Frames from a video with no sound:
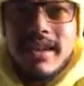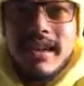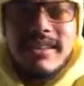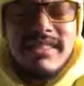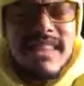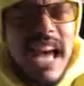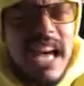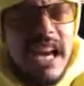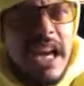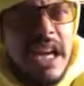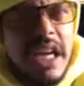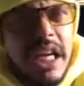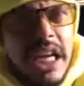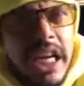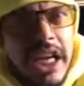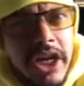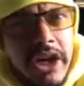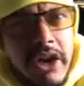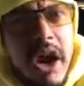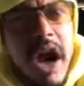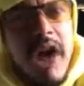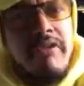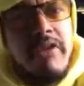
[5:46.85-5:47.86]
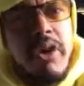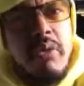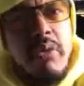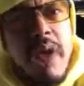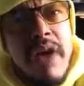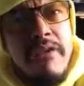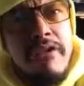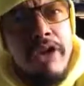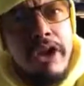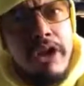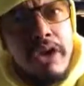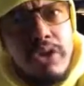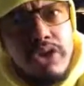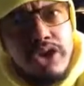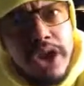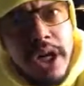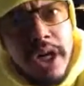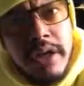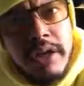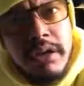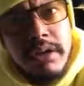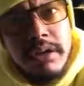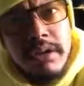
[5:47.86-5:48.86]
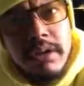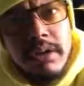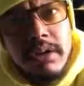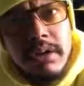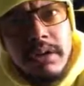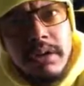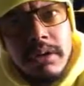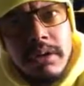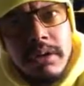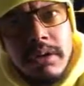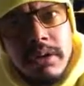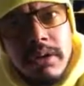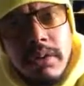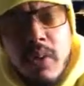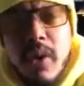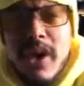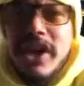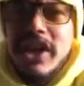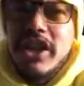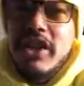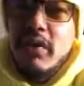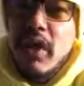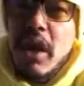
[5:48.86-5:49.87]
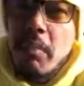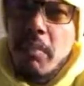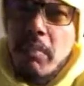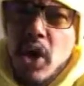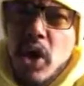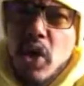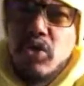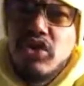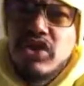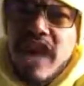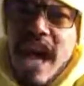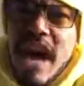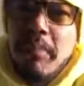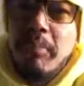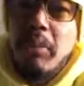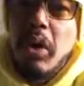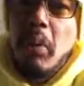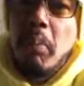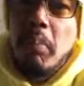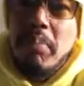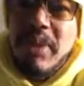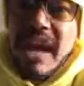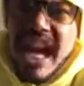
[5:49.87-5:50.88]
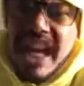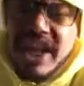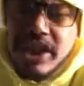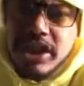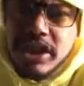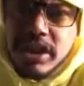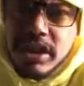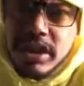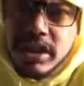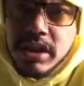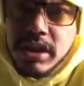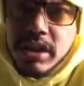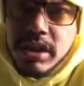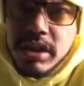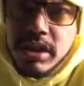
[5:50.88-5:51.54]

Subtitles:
Is that a leader of a revolution? What are you, a moon temple bitch?